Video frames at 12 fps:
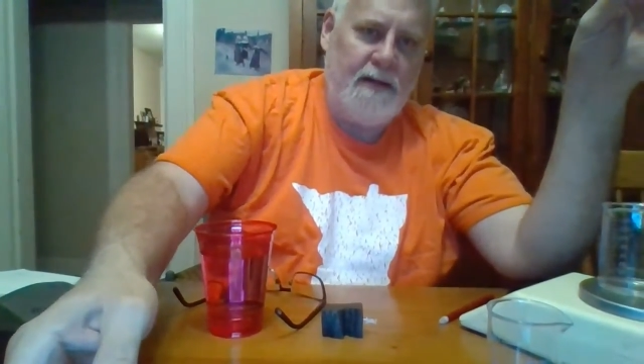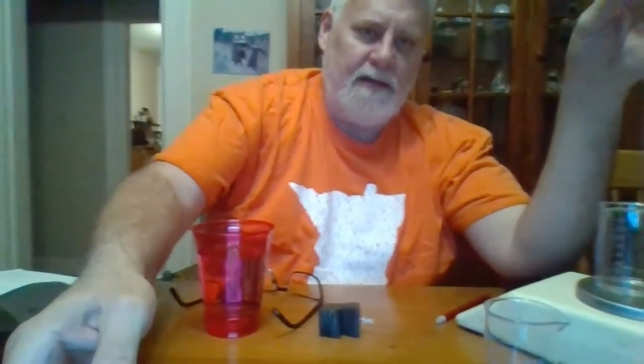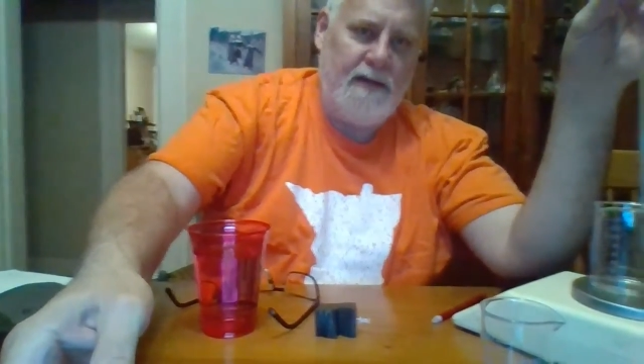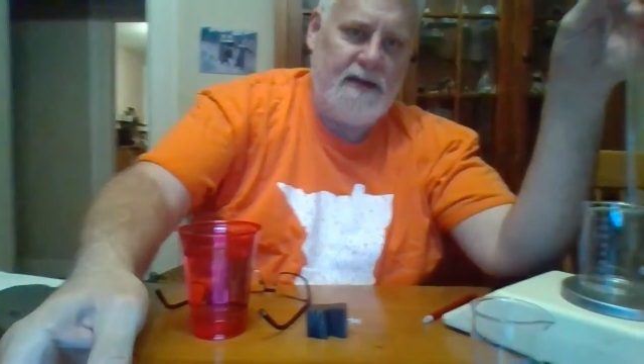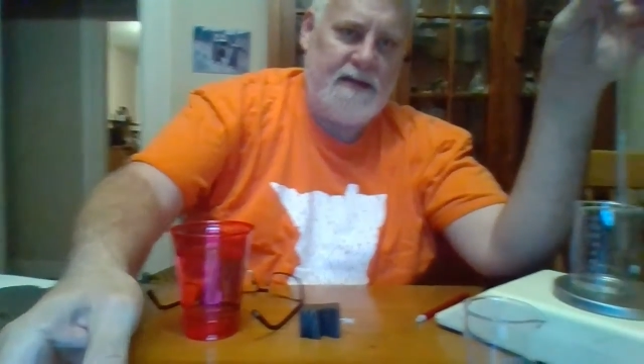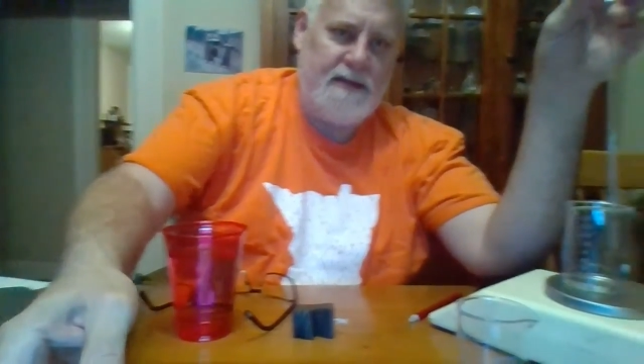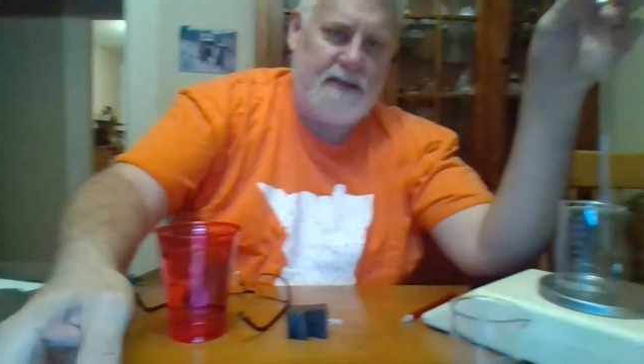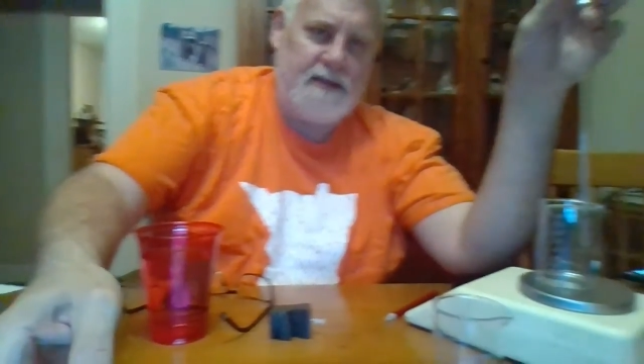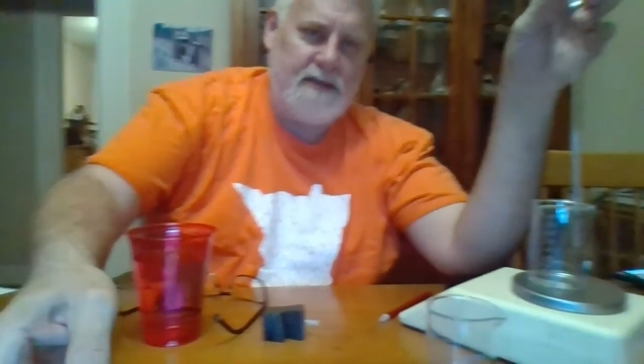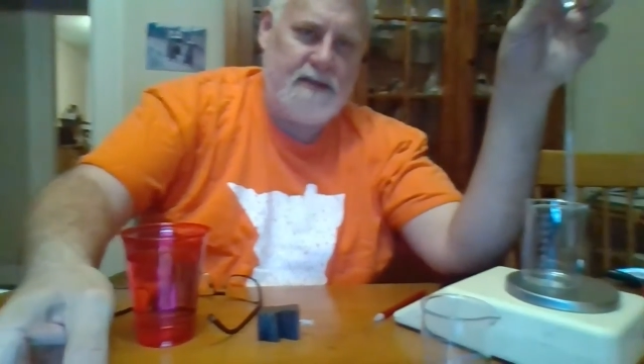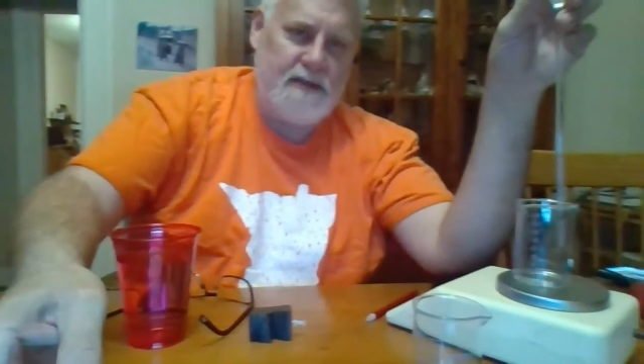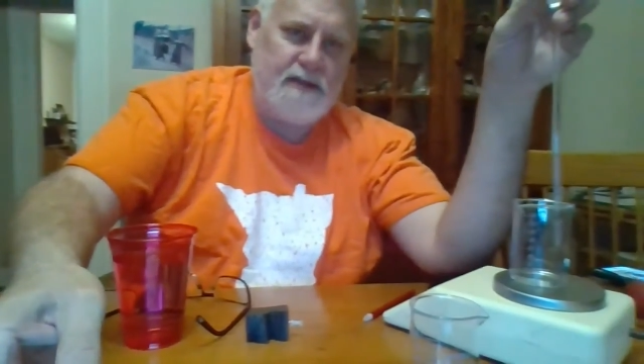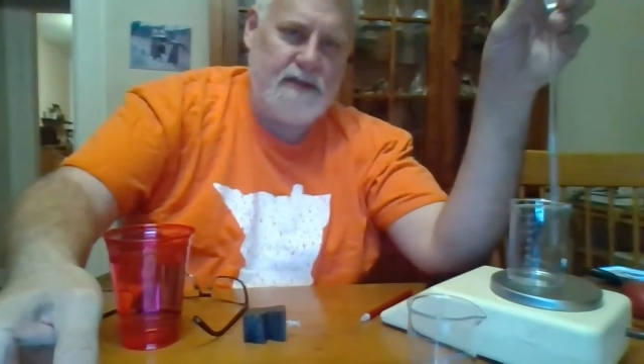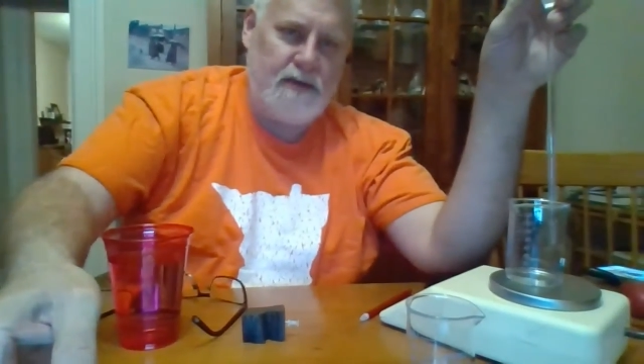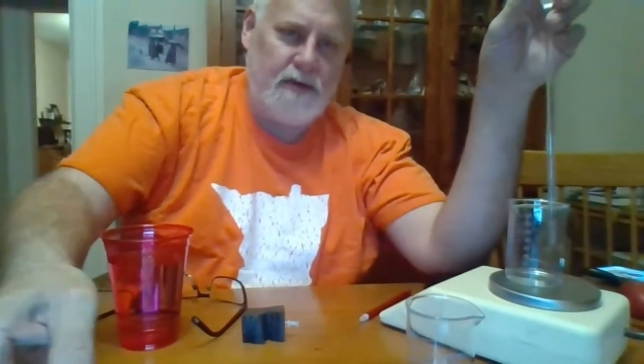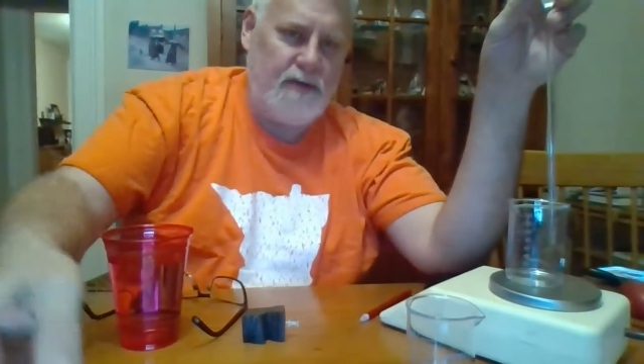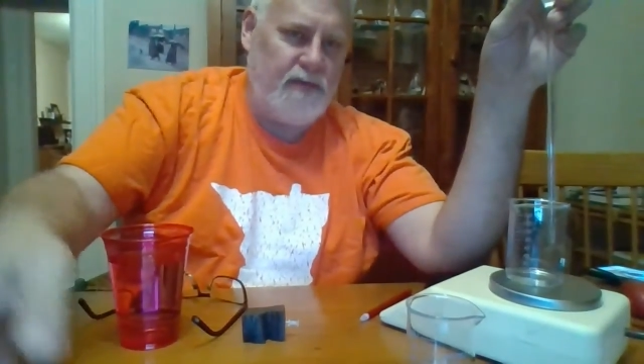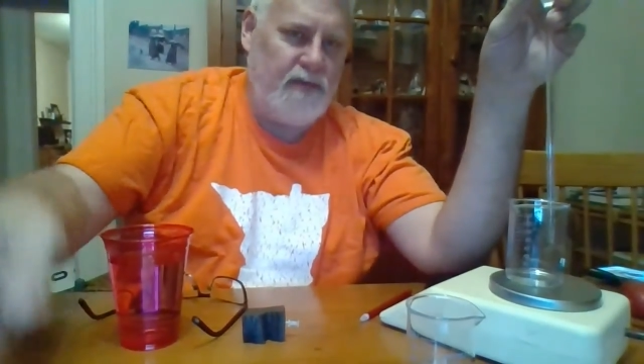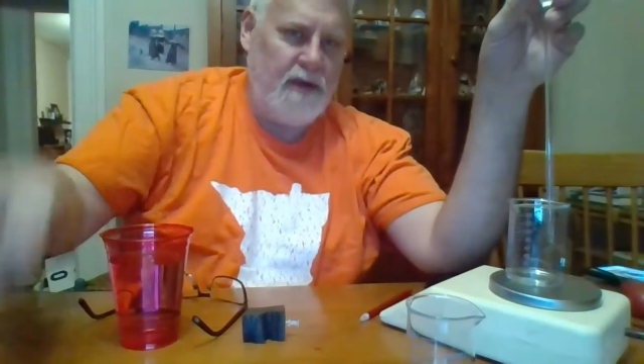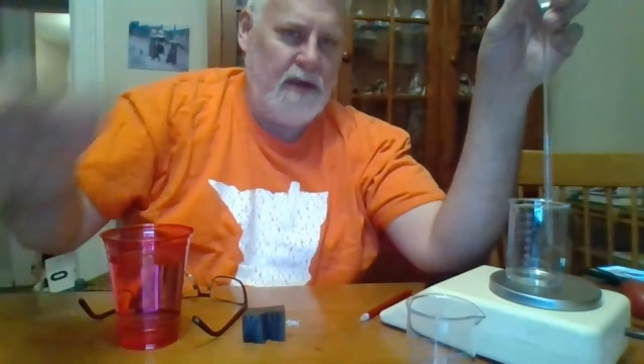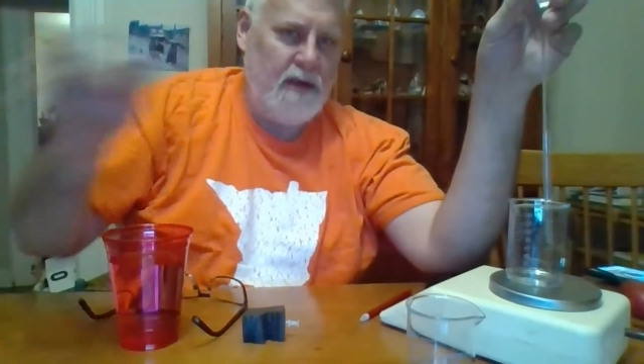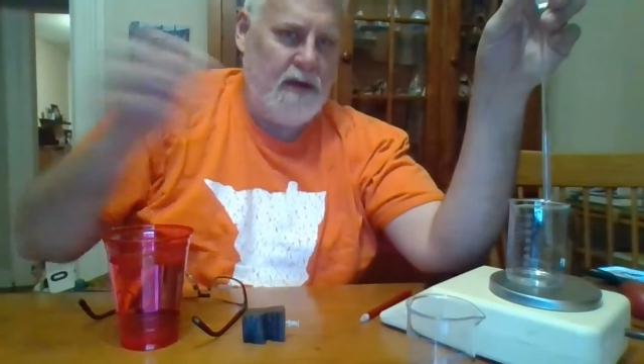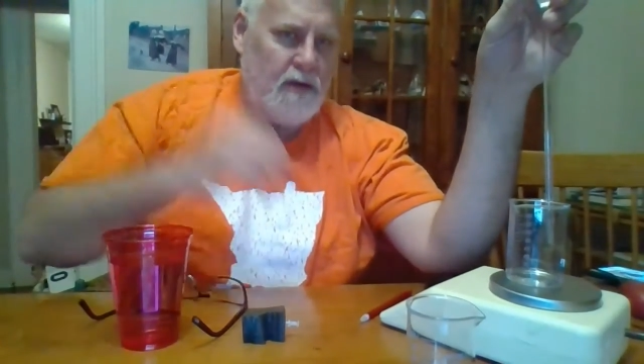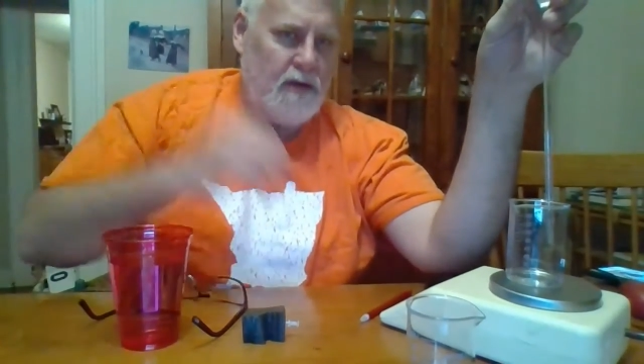this sort of
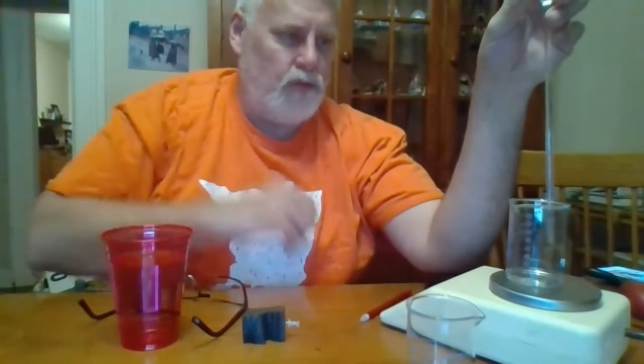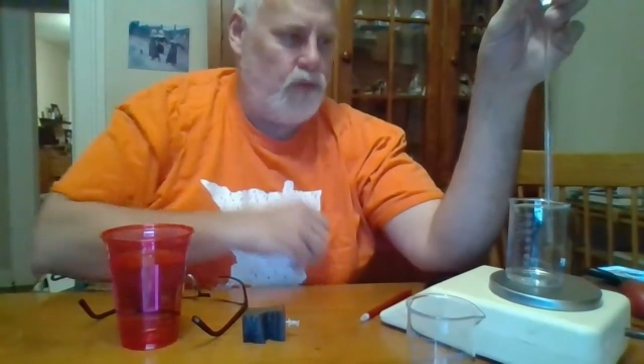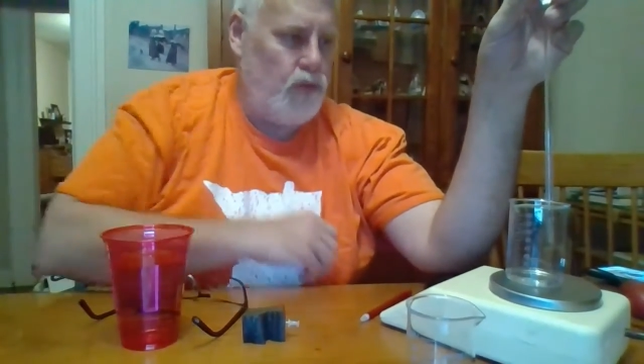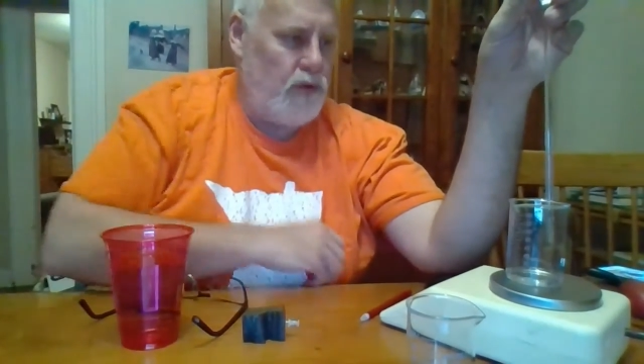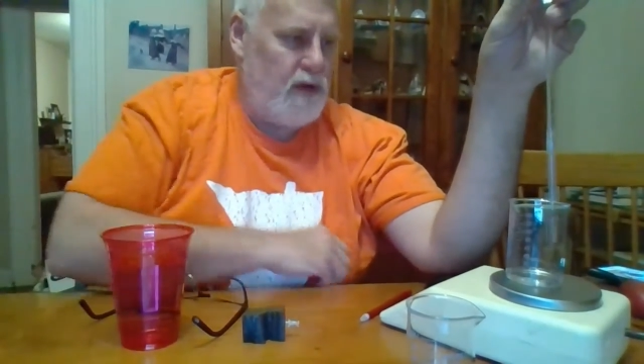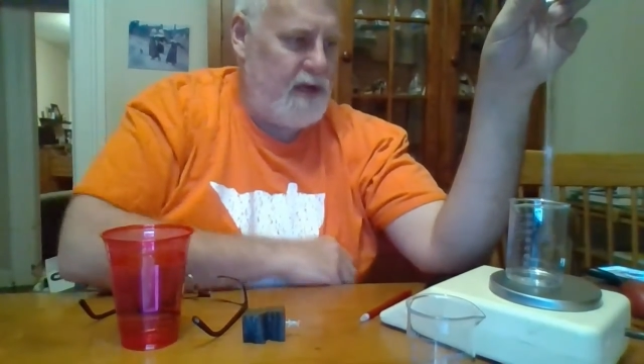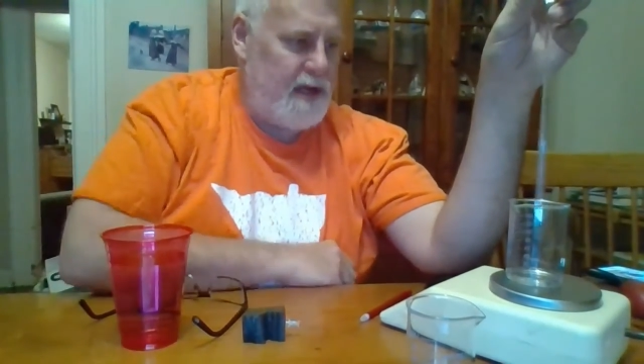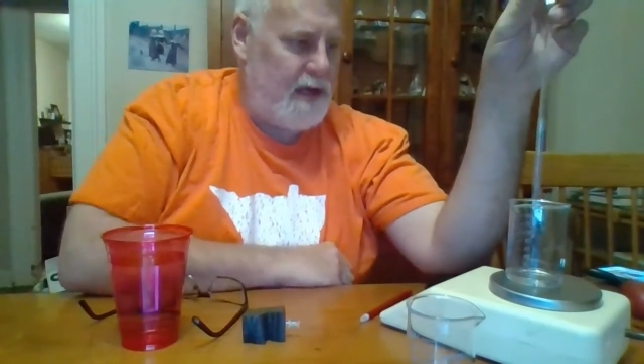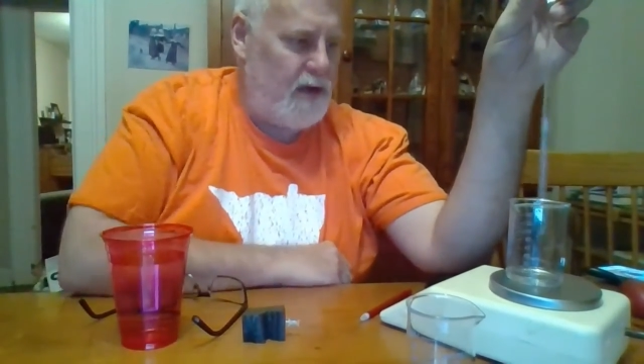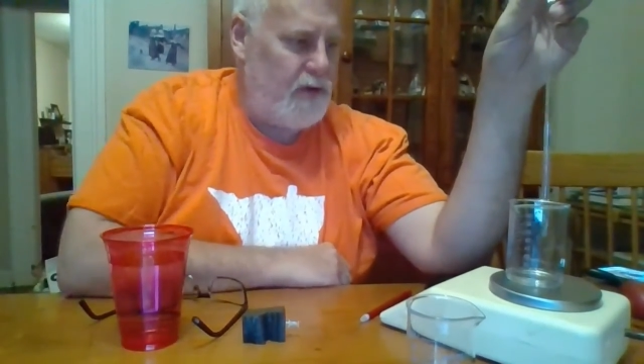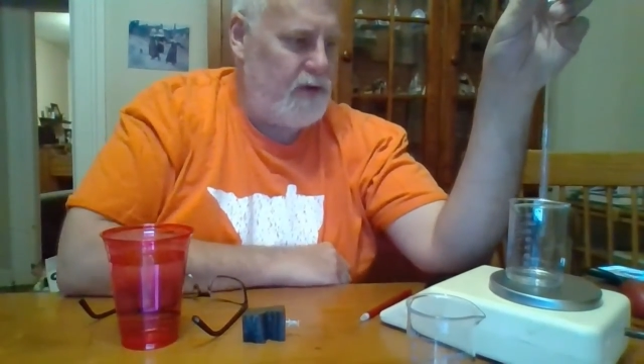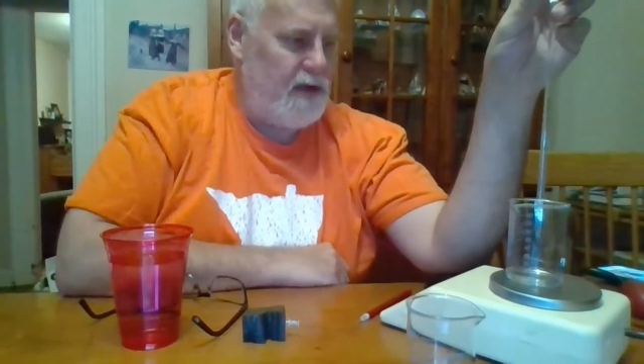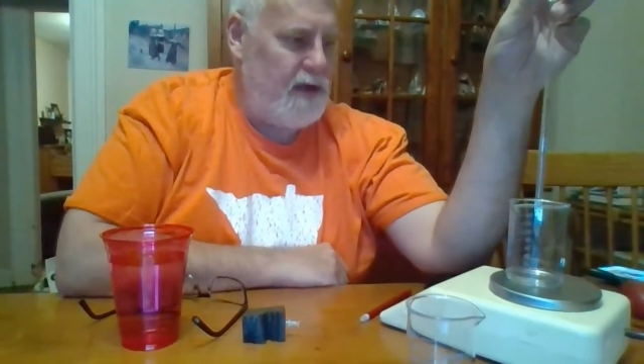run out